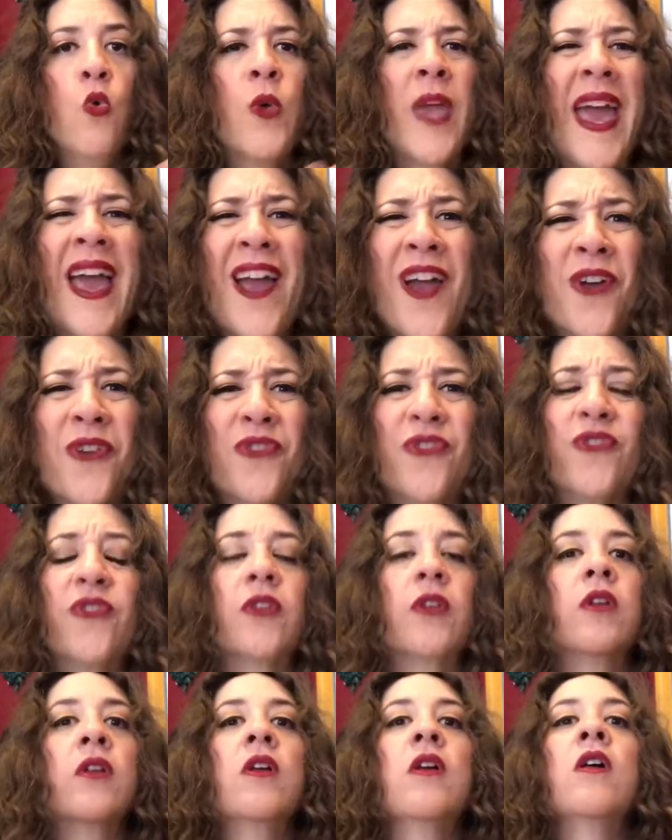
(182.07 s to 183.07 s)
Who cares?
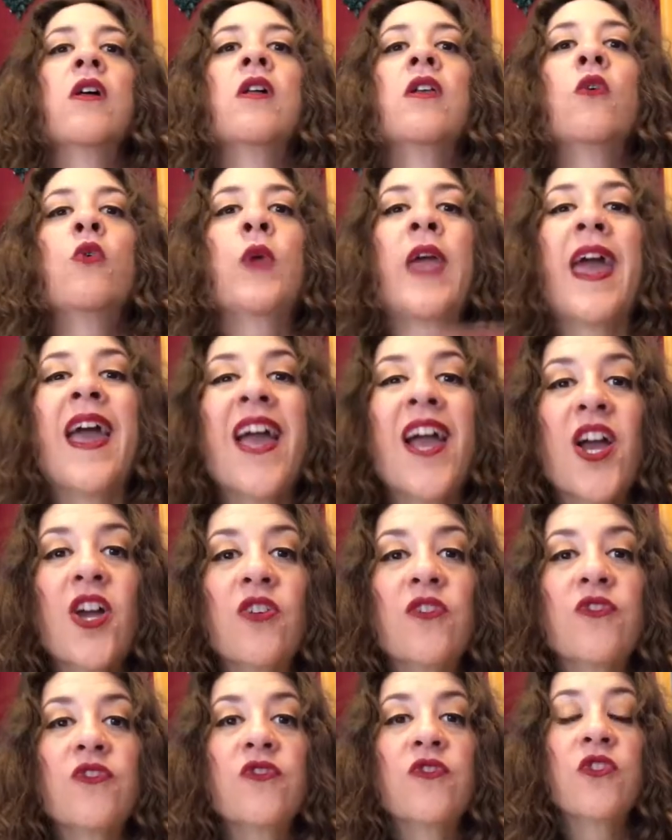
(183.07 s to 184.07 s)
Who
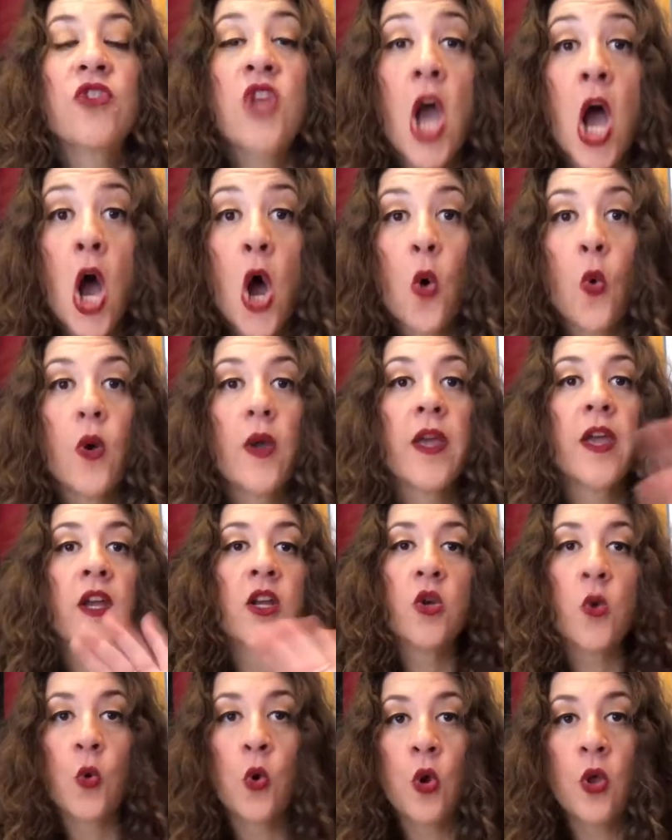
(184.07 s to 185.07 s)
cares? No,
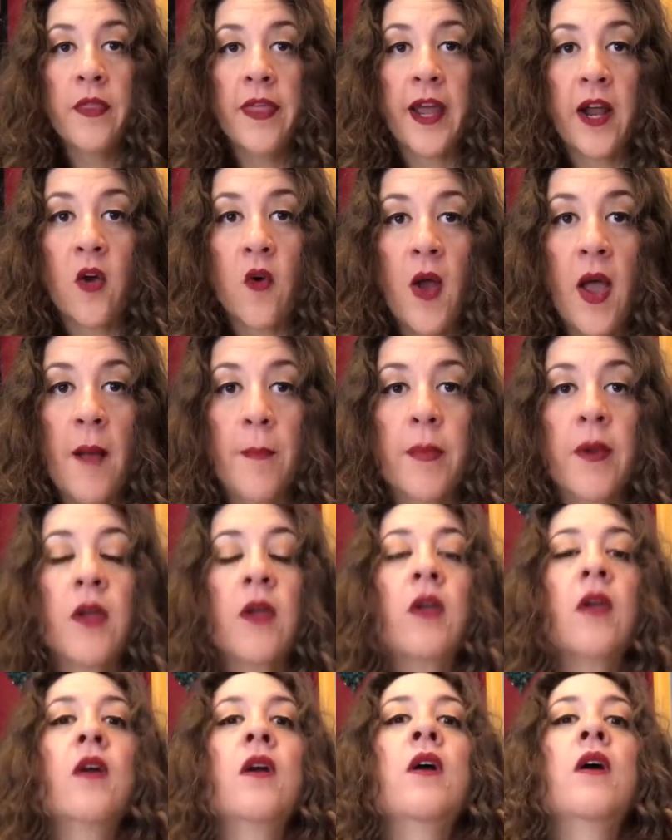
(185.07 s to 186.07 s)
ignore all that crap.
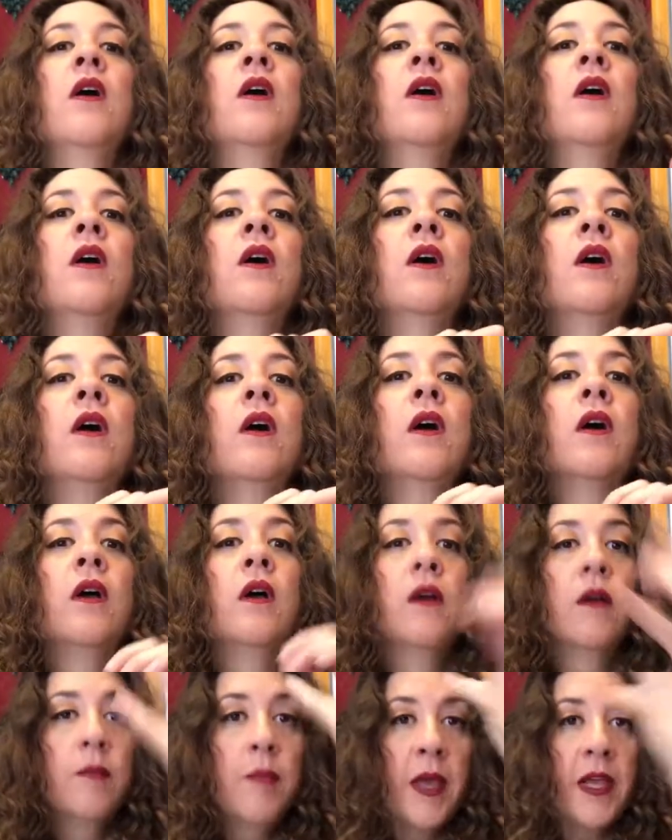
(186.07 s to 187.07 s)

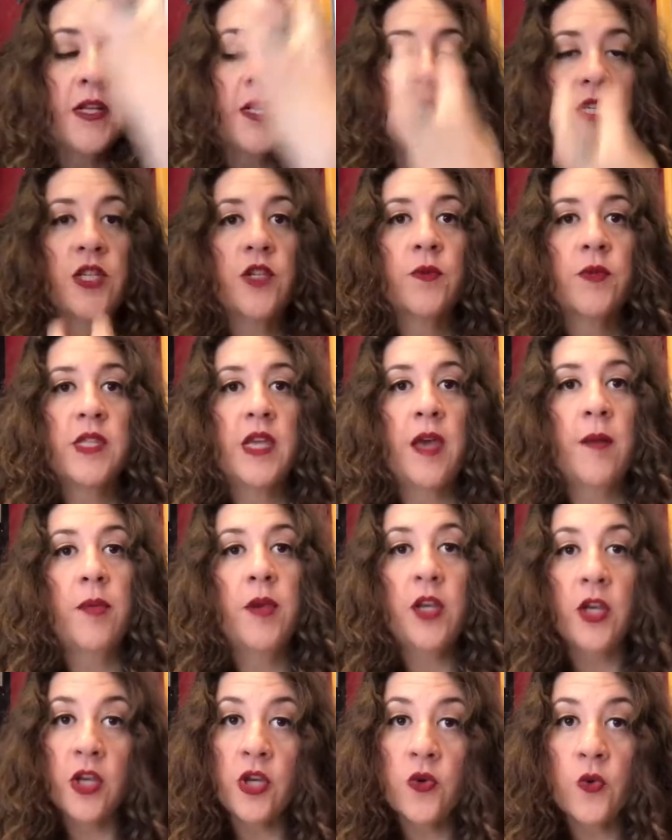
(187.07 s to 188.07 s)
Pay attention to what's
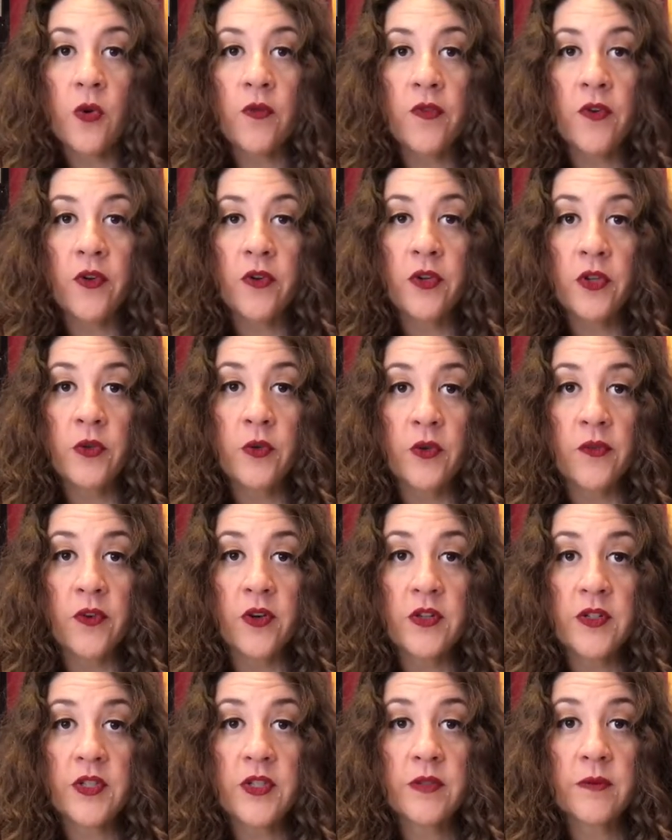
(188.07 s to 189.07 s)
happening in your
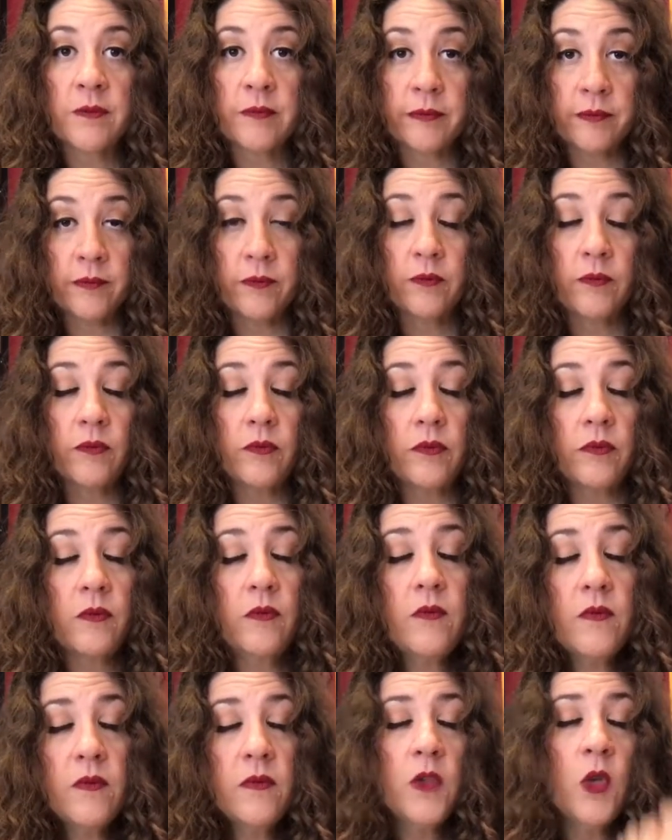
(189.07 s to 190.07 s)
universe.
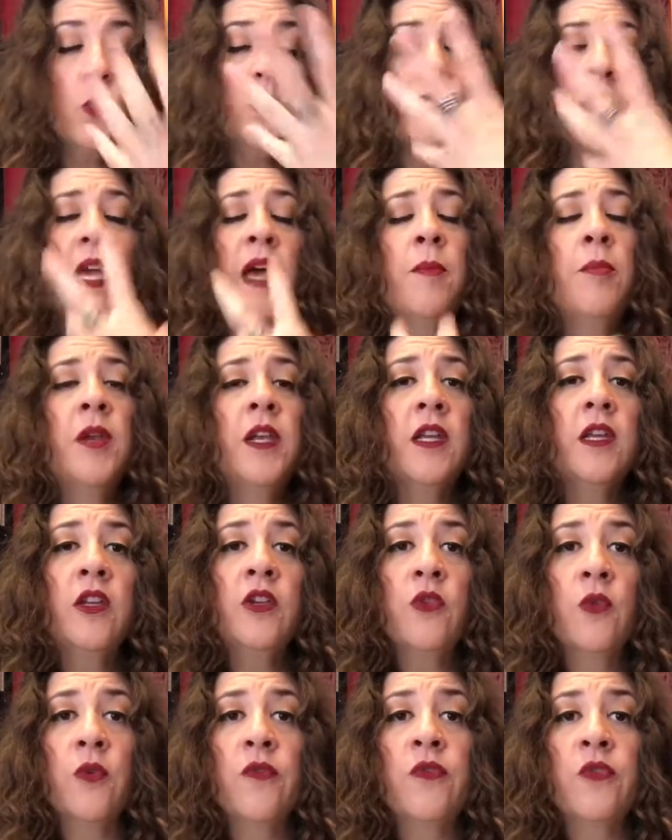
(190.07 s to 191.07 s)
What's happening
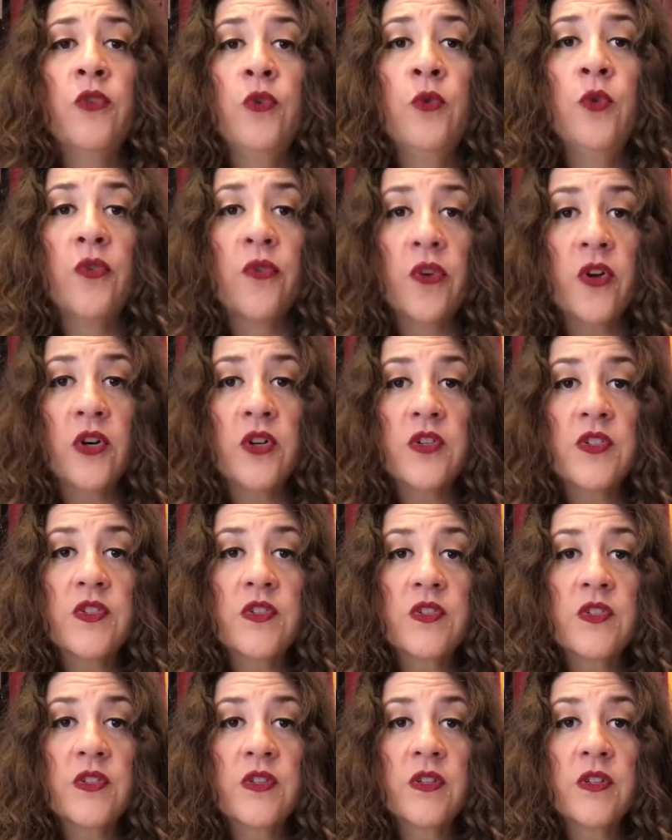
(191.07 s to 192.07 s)
in your
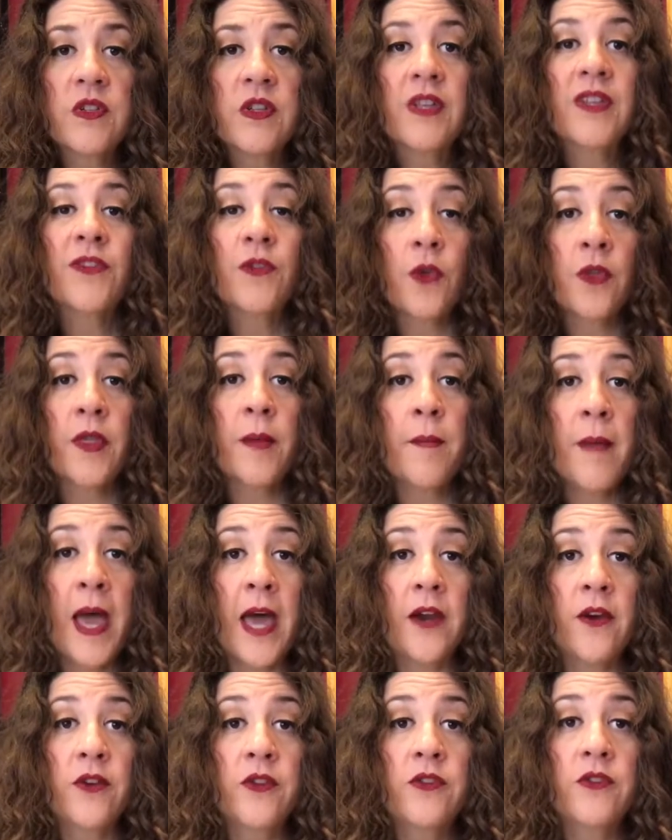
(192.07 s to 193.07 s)
universe is all that
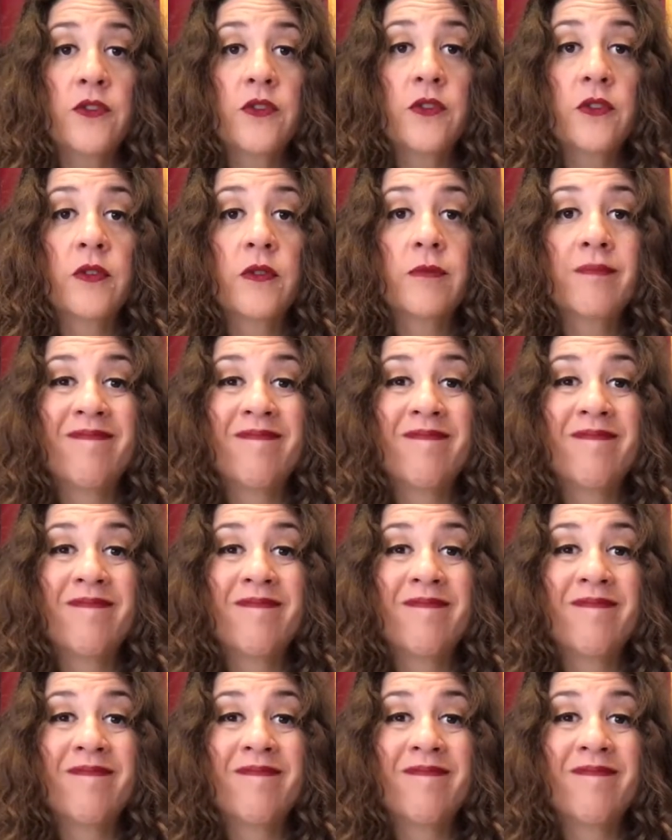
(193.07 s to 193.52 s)
matters.